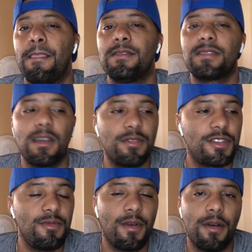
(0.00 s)
say what
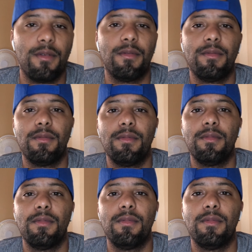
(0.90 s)
you want,
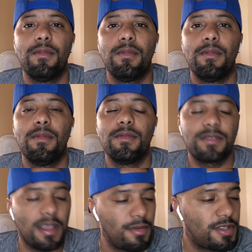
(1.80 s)

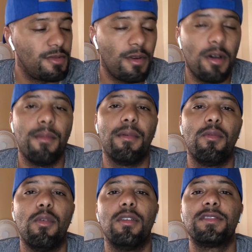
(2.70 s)
say what you want, but
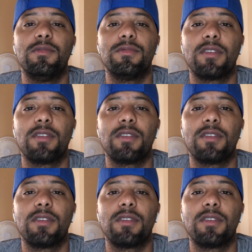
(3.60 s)
Warrington was